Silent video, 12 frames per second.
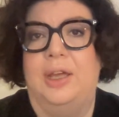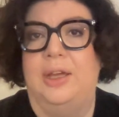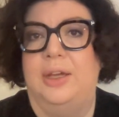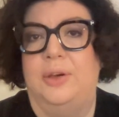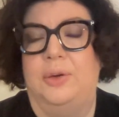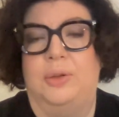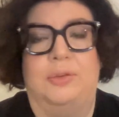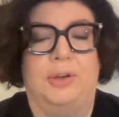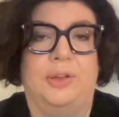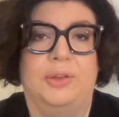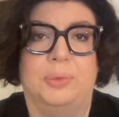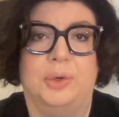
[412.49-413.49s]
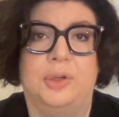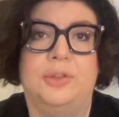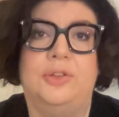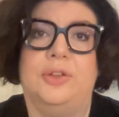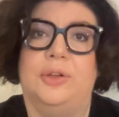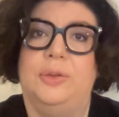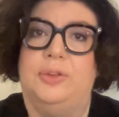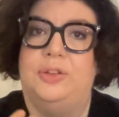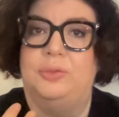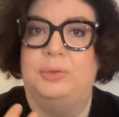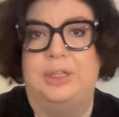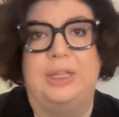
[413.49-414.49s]
all around the world, so
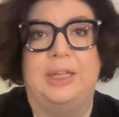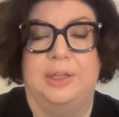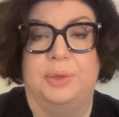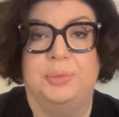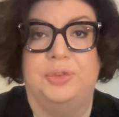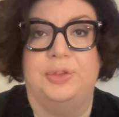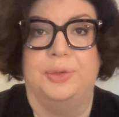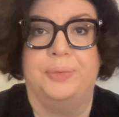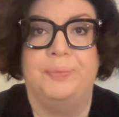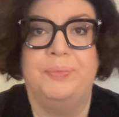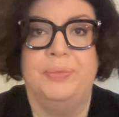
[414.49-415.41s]
this really helps you.